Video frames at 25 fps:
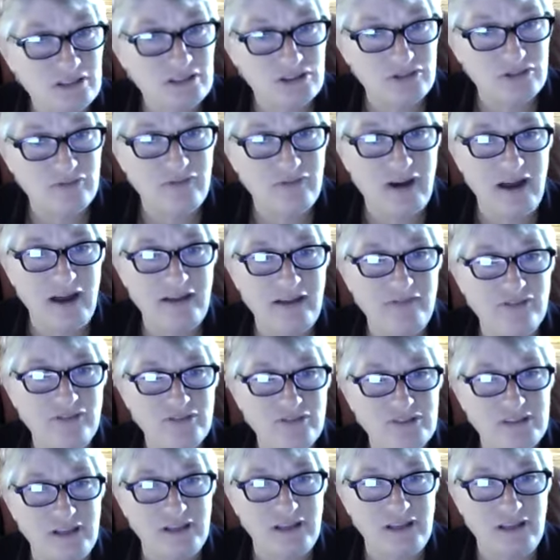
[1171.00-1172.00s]
the
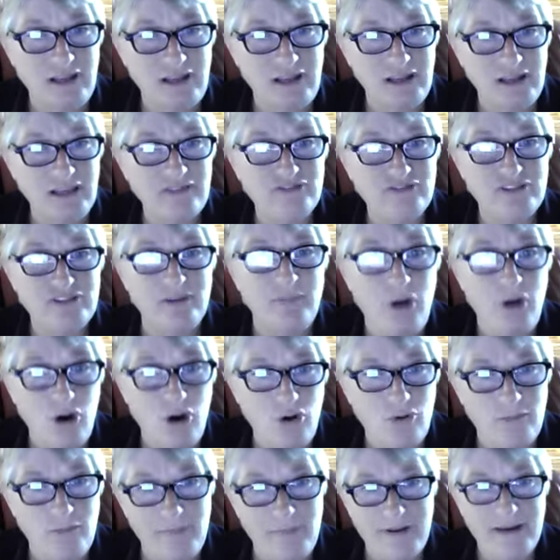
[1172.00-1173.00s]
survivors and, and, gives them
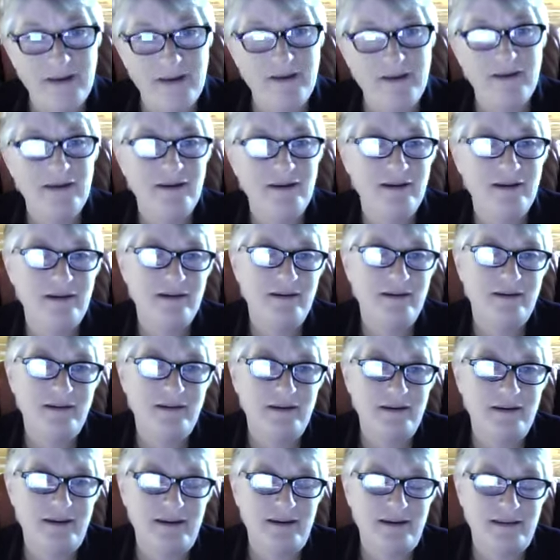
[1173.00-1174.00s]
hope.
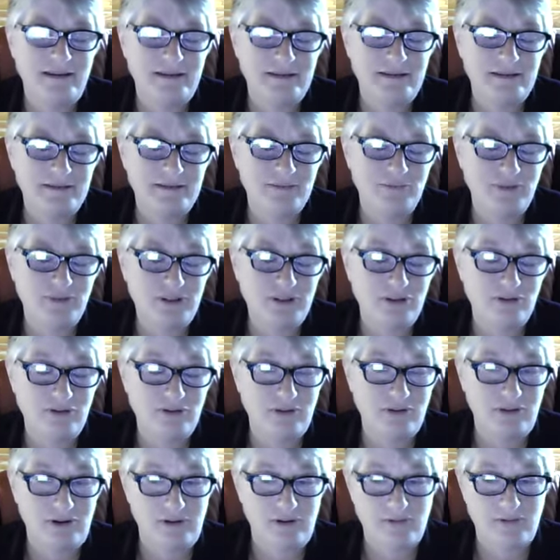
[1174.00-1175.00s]
And we do
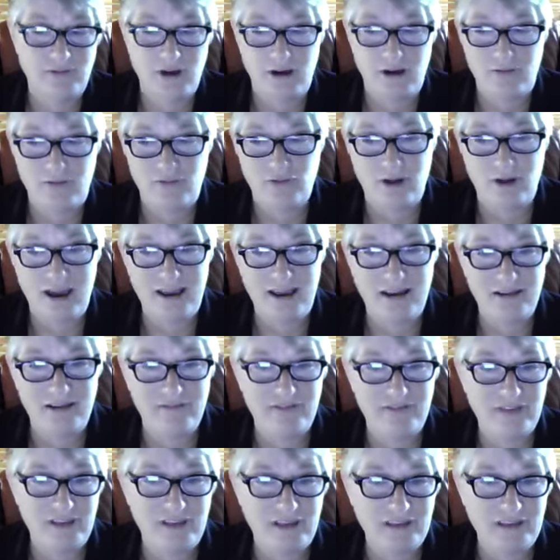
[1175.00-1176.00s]
a, a variety
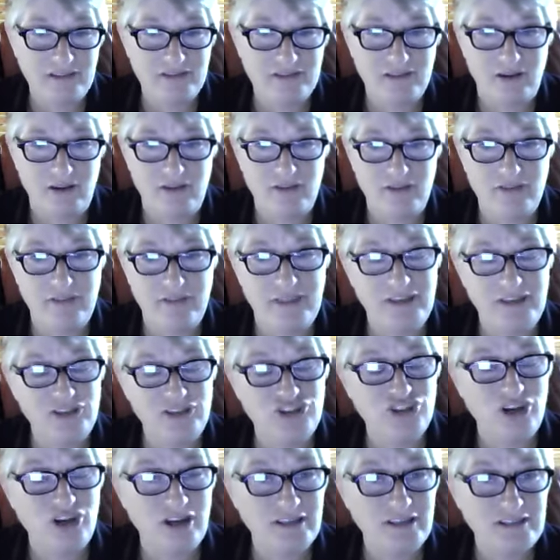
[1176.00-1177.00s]
of things other than
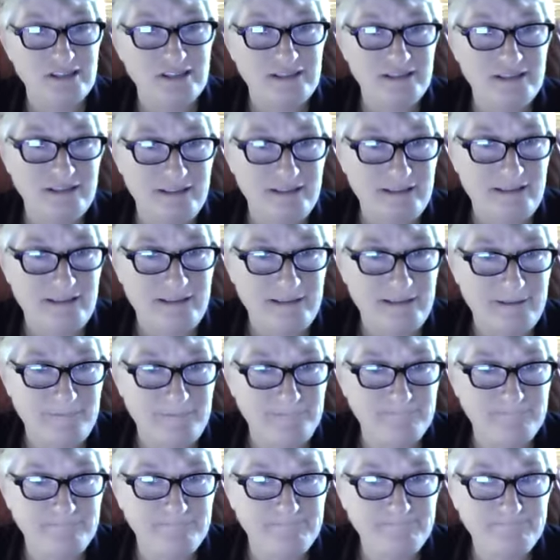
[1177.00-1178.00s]
just
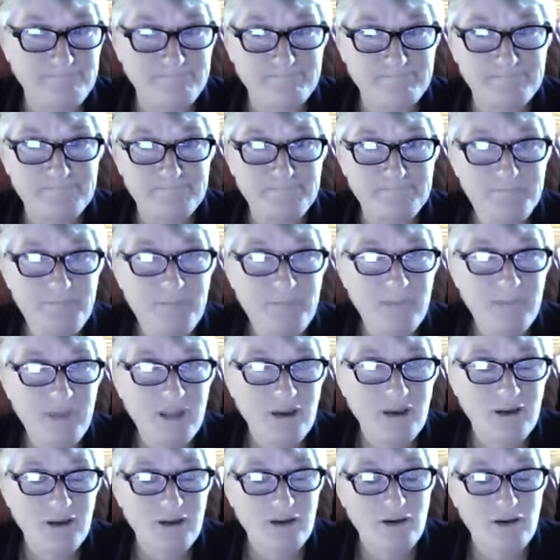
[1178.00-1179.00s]
um,
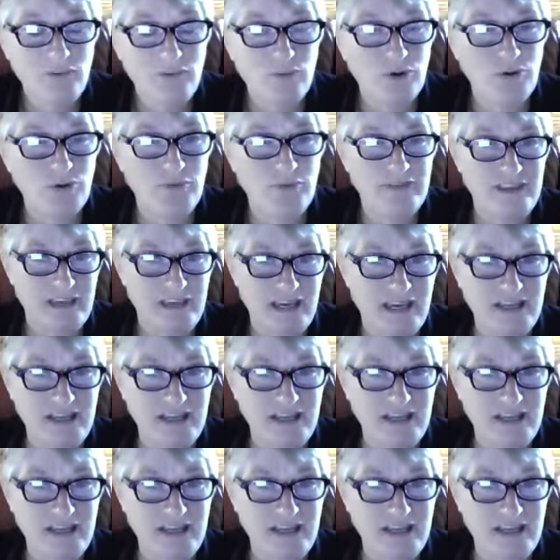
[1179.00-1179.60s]
work with the